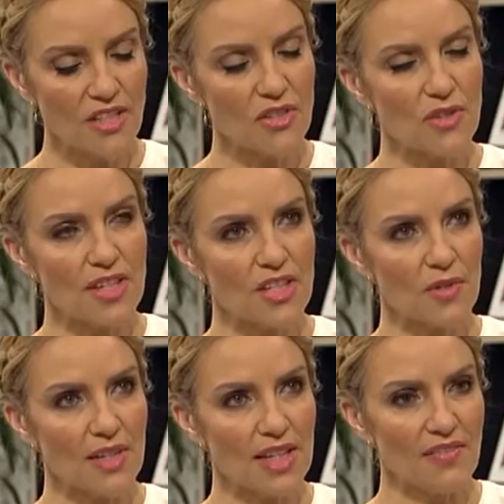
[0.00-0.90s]
can you do then
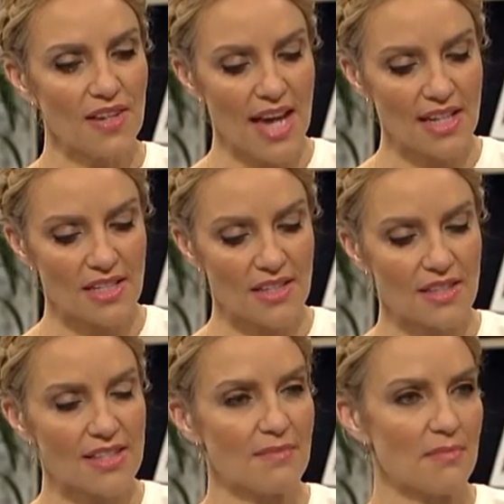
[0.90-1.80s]
to alleviate
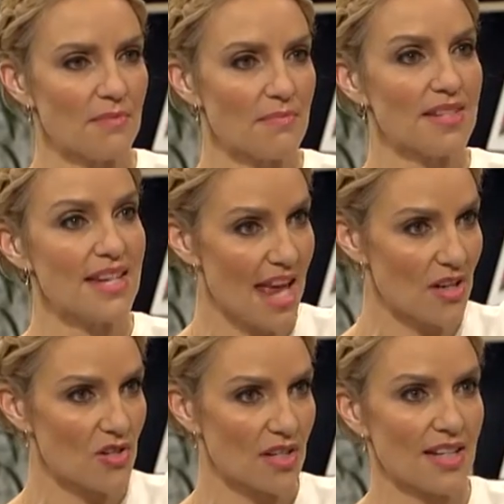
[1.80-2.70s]
the symptoms
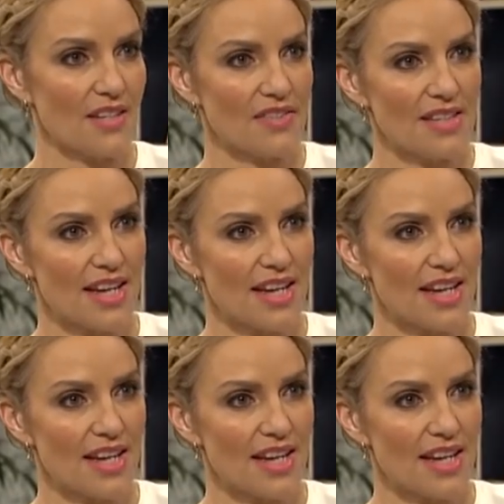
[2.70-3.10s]
naturally, for